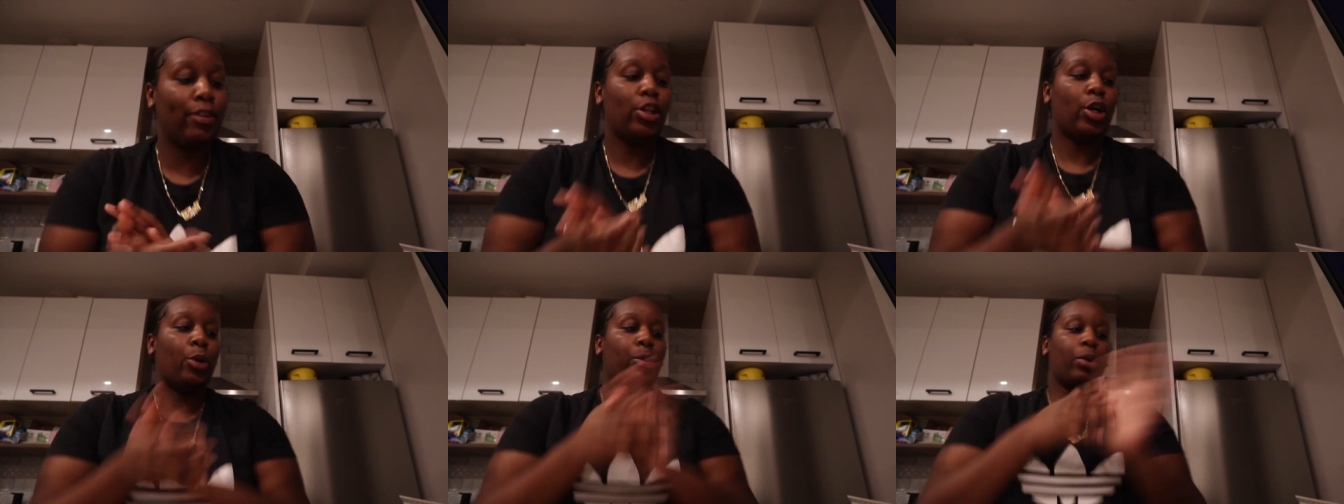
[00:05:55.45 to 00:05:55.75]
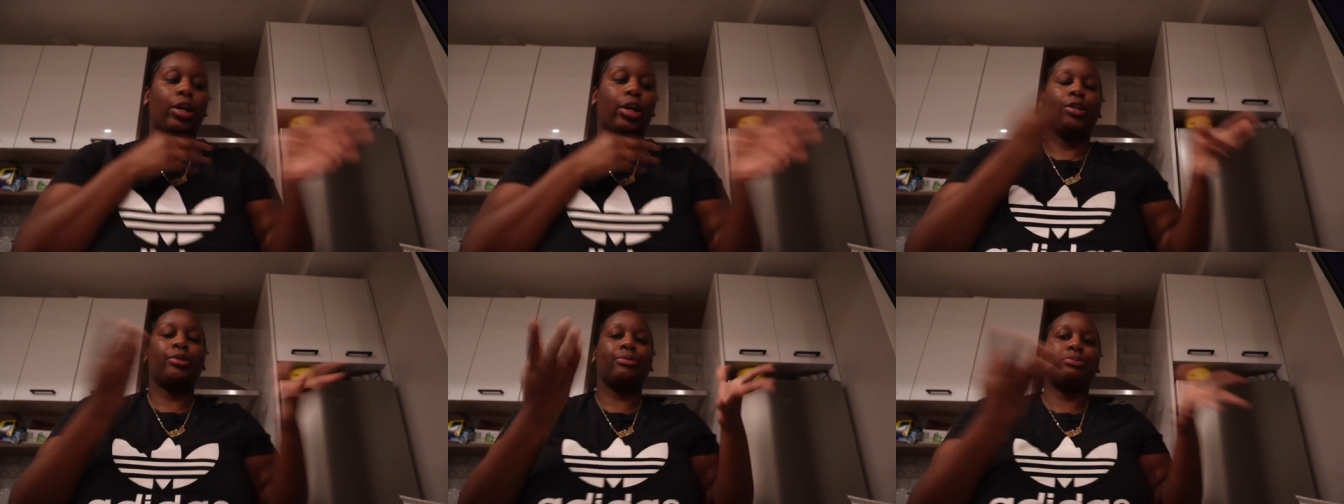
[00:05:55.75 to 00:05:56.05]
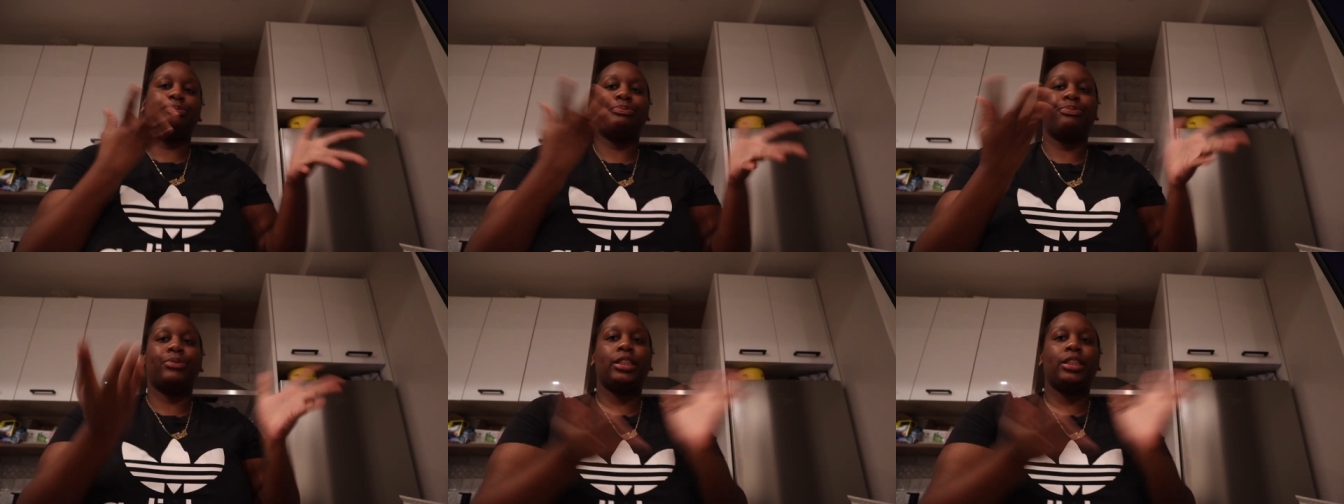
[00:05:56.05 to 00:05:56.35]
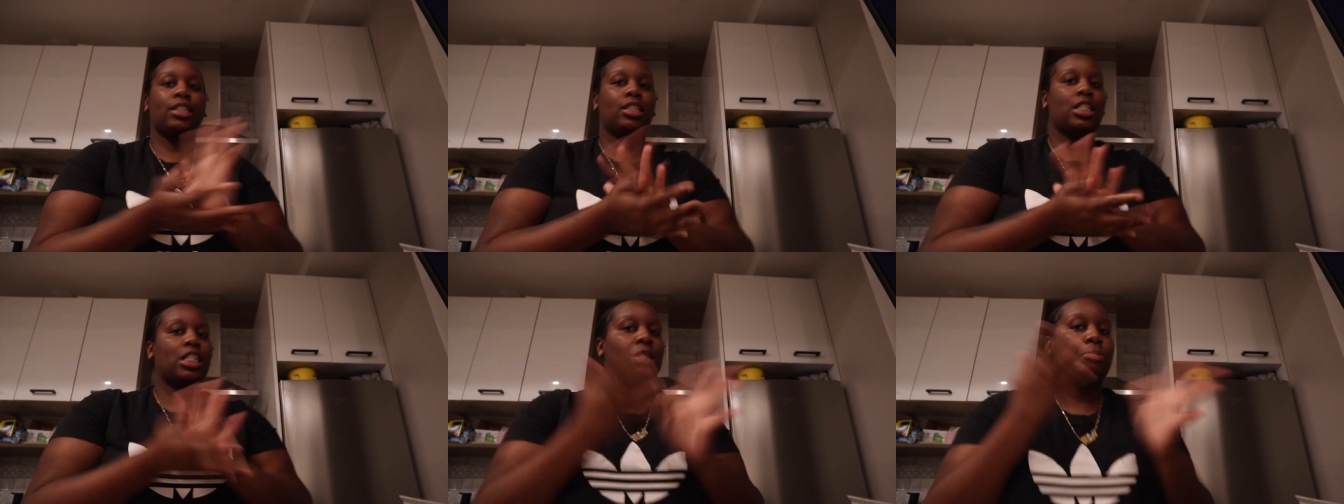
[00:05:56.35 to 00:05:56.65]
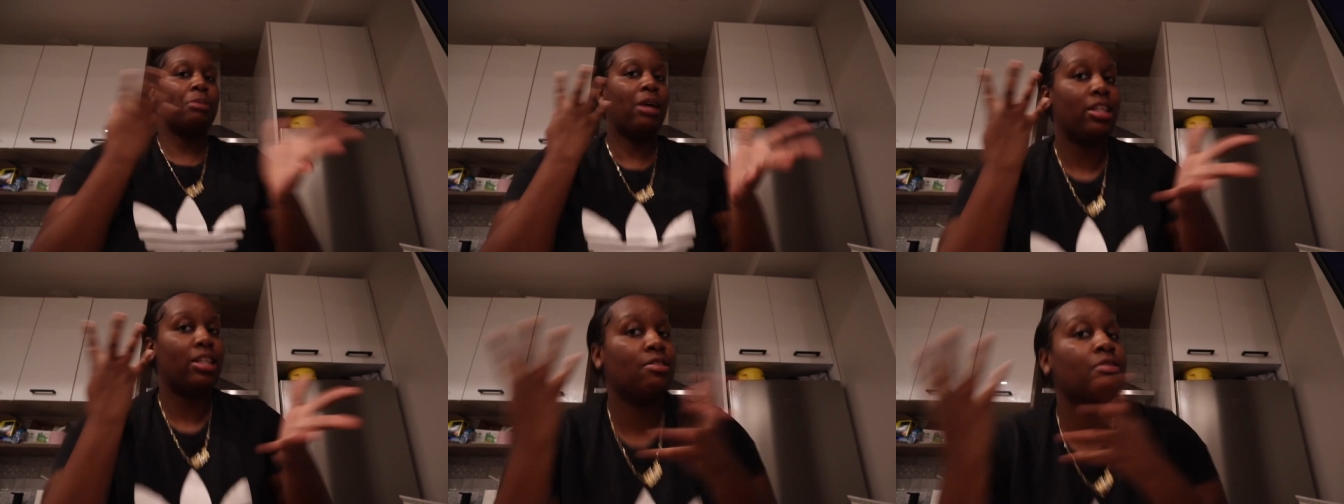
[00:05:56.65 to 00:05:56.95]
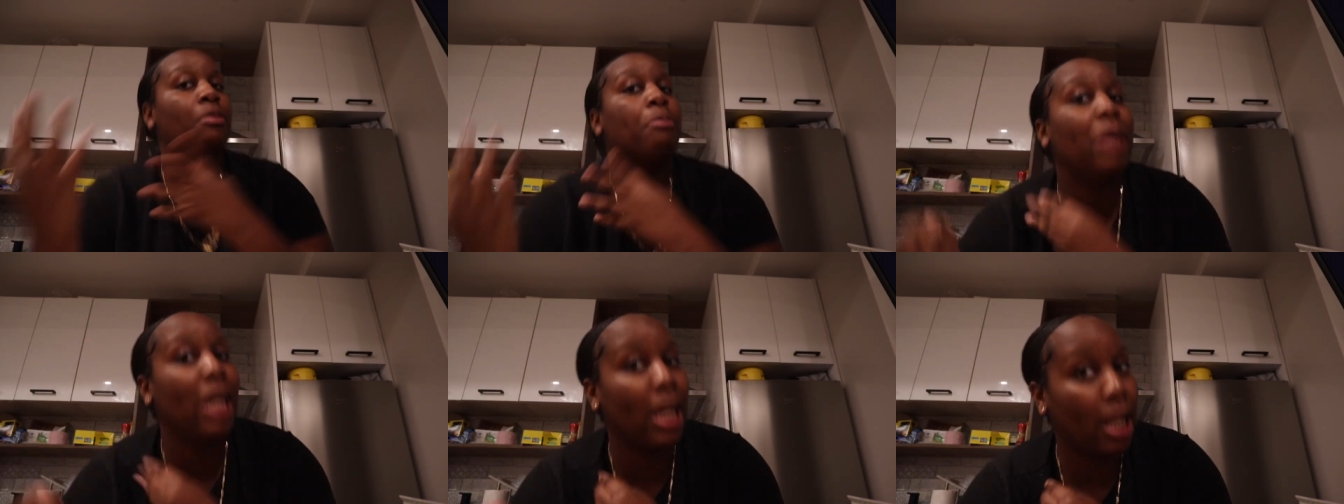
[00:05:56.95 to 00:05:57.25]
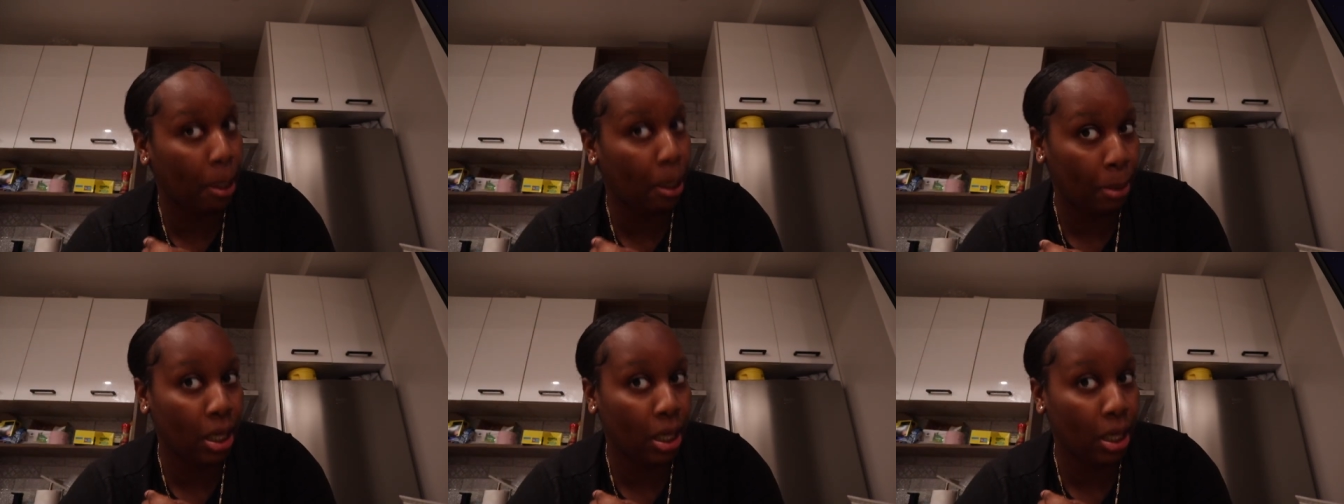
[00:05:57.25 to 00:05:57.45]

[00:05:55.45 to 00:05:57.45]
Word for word: it don't work is just meant for being a